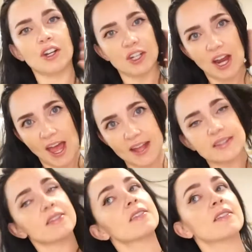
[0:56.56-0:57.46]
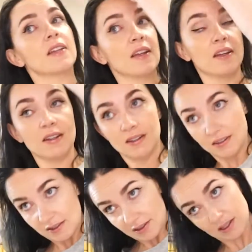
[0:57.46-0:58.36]
your ends.
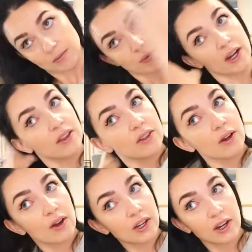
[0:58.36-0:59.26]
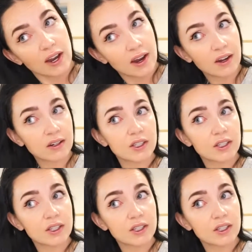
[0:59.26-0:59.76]
Spray it throughout your hair.